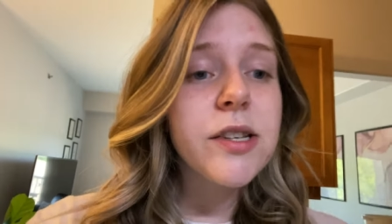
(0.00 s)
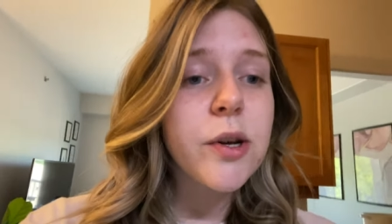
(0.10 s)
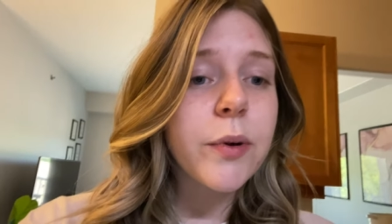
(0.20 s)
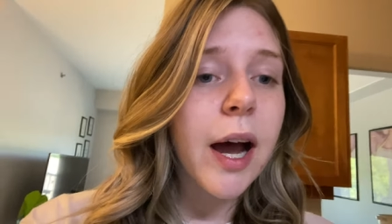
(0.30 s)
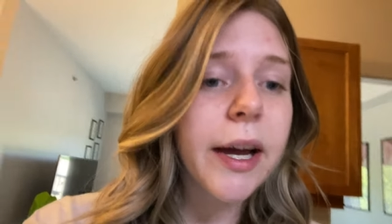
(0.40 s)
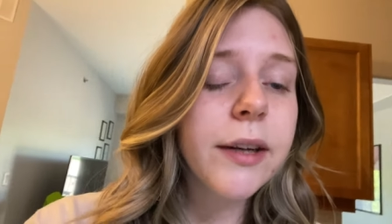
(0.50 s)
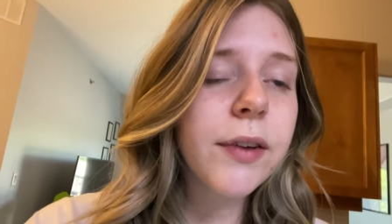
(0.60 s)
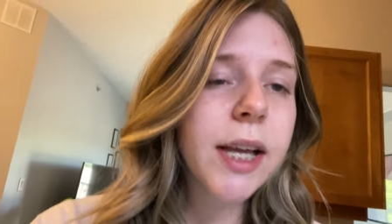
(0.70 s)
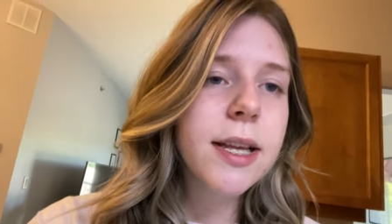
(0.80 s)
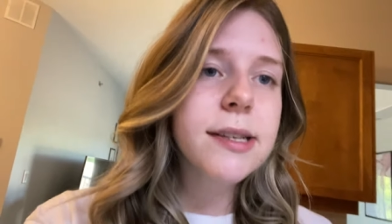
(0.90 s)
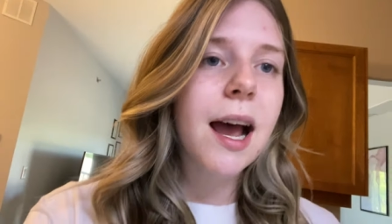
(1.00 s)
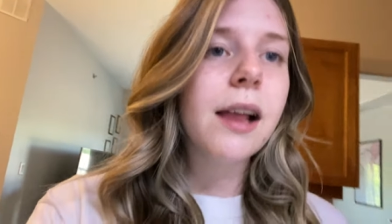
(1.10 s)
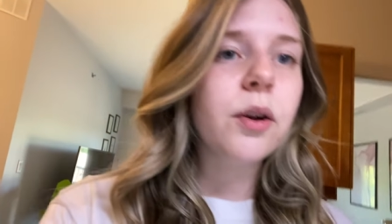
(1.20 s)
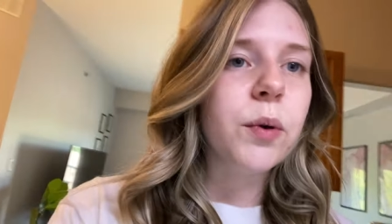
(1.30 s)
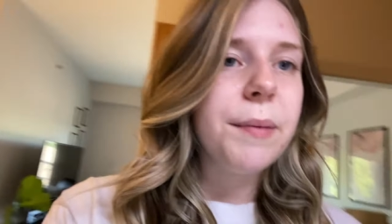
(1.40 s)
So kind of like the
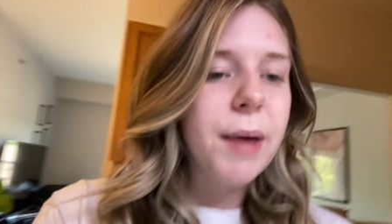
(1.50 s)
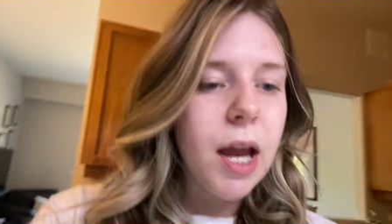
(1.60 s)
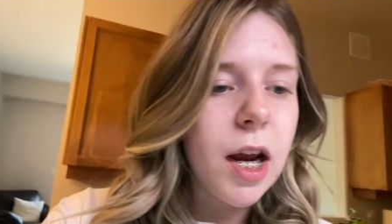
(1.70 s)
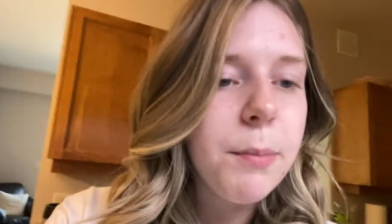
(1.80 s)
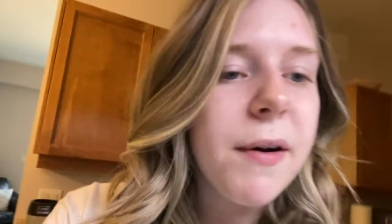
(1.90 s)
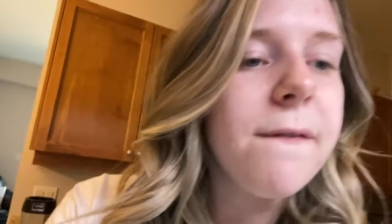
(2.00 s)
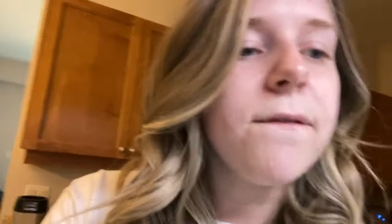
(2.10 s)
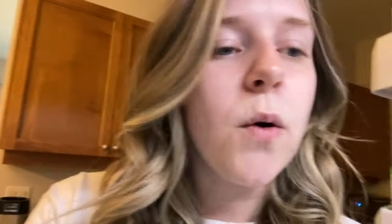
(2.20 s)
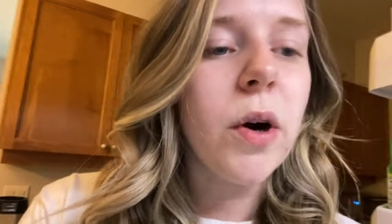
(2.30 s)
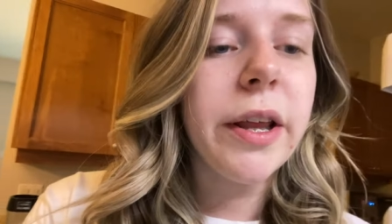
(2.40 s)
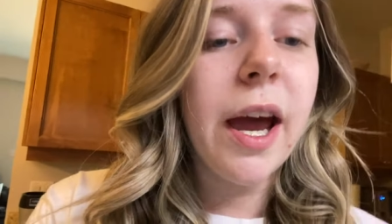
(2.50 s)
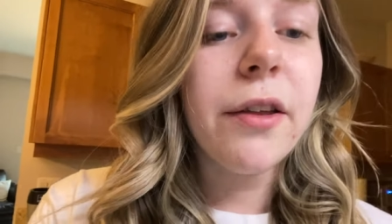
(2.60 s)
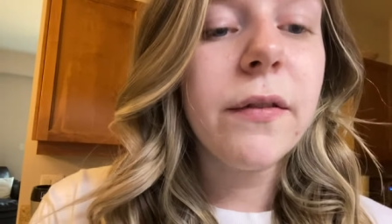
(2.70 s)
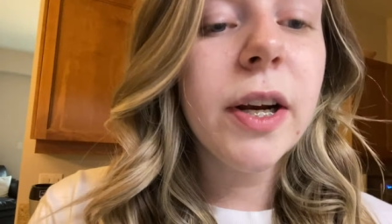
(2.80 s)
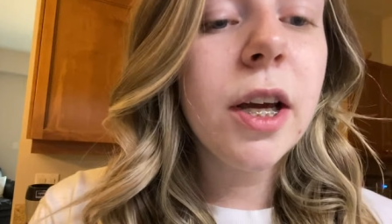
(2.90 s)
salad we made before in the
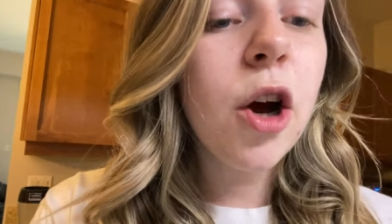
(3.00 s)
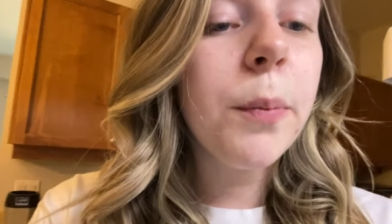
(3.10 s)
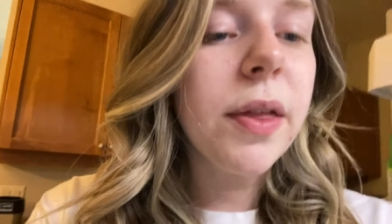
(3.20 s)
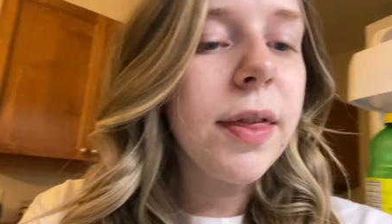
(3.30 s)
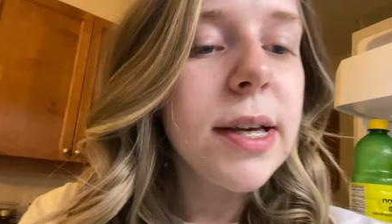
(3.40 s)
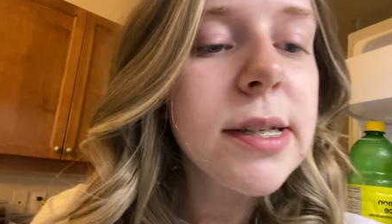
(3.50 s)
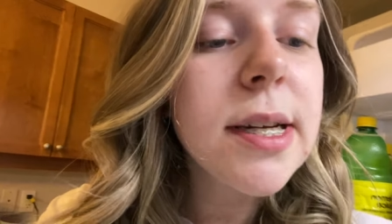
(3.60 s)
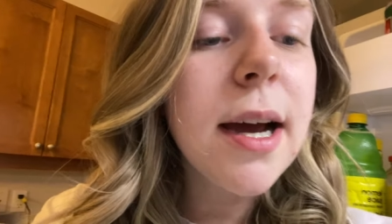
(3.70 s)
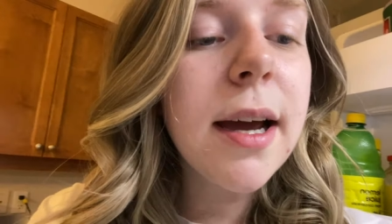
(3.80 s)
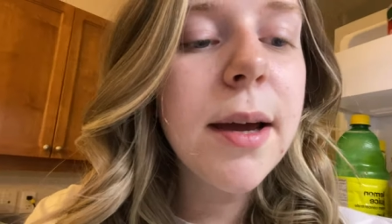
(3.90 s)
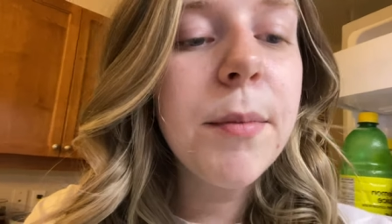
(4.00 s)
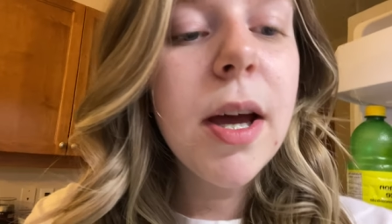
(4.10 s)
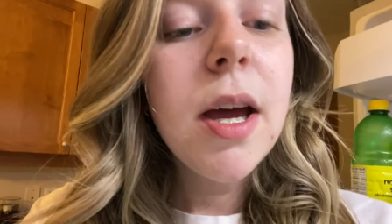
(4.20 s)
other video, but this time